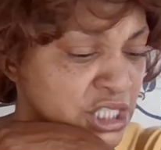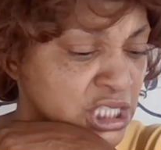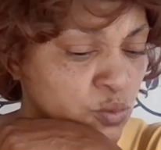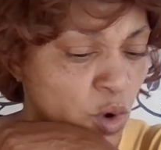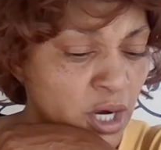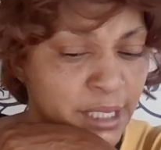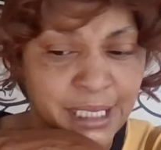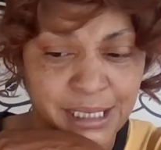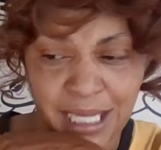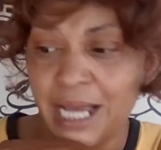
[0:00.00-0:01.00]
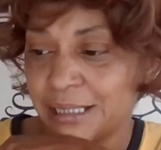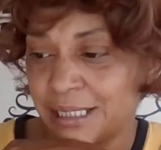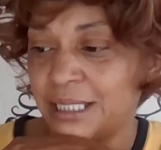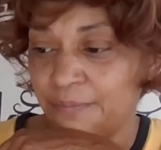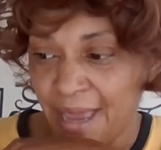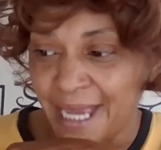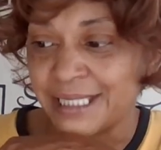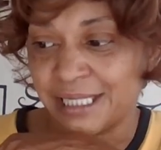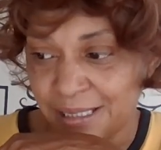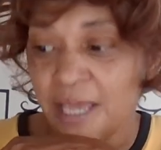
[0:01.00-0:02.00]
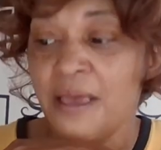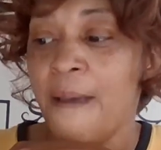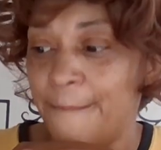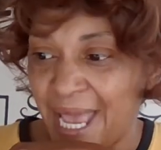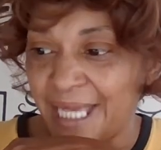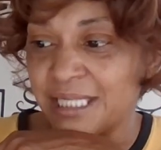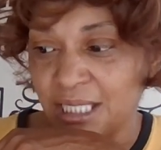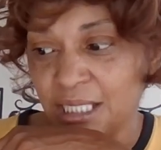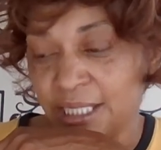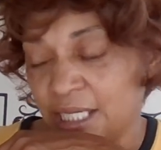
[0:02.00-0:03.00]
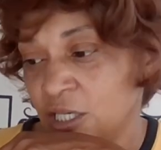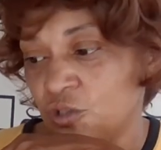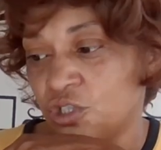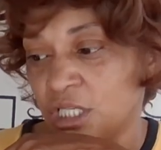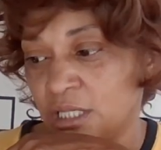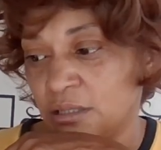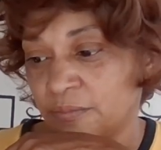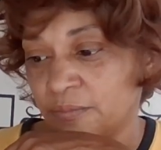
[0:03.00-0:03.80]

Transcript: She's walking in toxic max masculine energy,